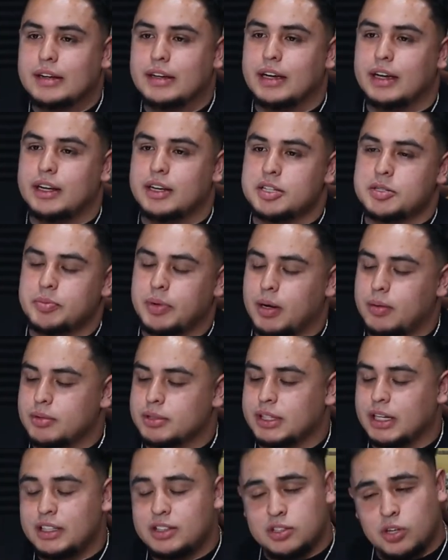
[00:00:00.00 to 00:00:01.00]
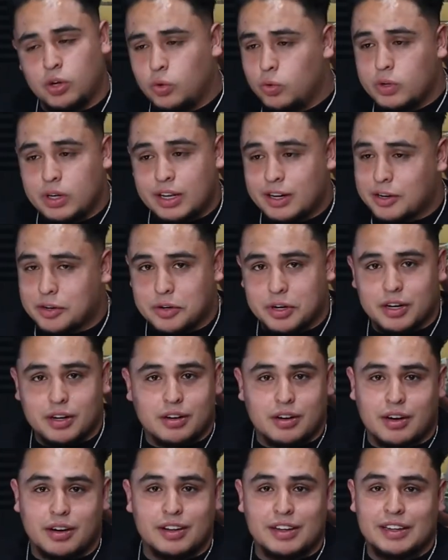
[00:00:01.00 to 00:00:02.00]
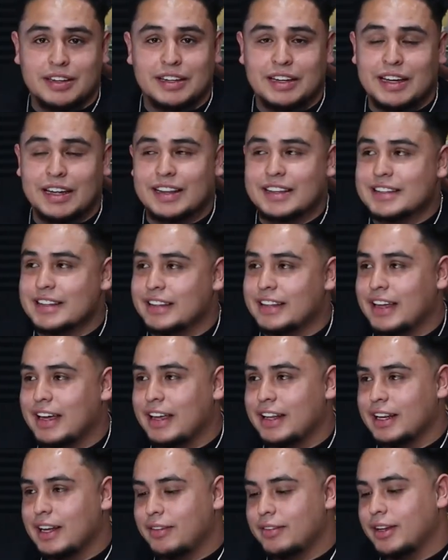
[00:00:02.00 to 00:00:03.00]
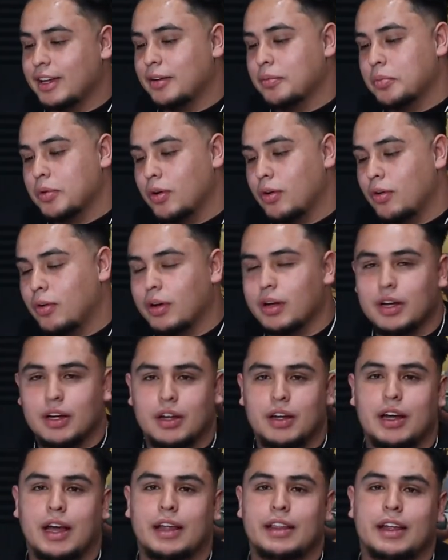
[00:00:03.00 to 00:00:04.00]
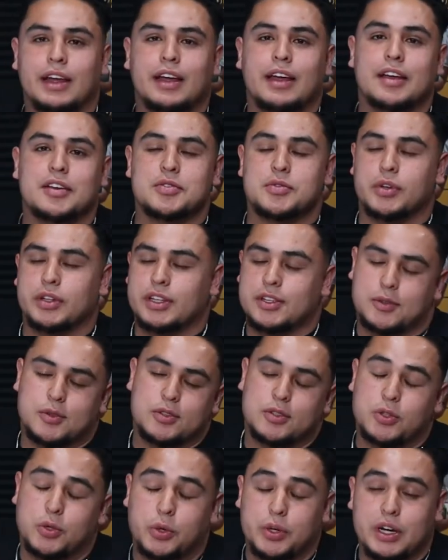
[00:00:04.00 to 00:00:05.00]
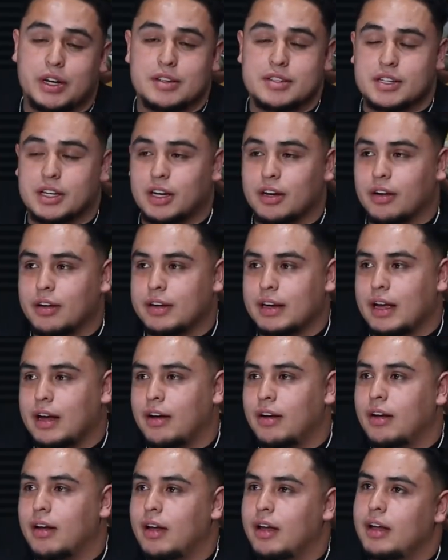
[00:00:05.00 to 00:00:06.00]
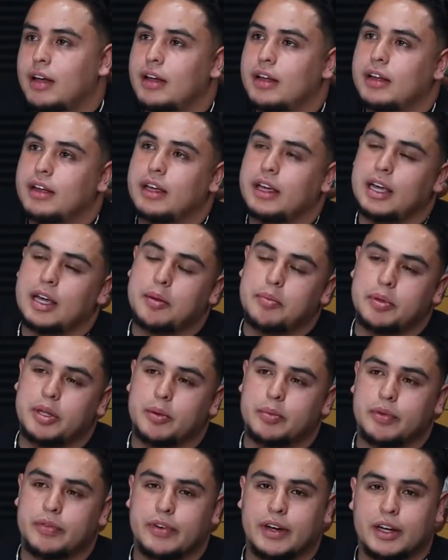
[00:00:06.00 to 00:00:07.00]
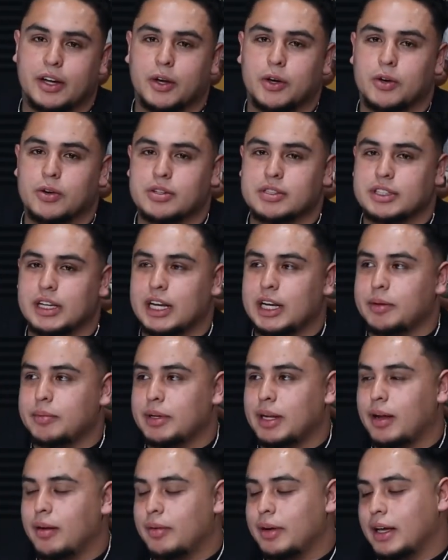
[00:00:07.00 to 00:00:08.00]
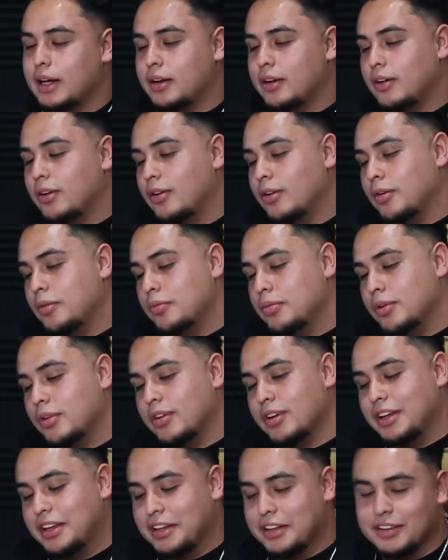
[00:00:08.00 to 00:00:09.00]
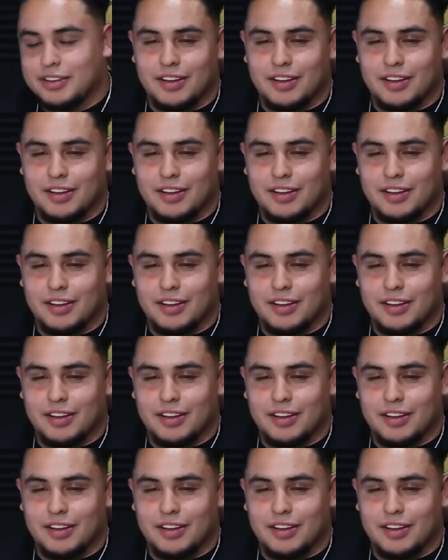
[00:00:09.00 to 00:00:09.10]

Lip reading: And his mom was like, don't get a credit card. You're going to get into debt. And I'm like, bro. And then guess what? This was 2 years ago, and now he hit me up if I could co-sign him. Now, like, oh, boy.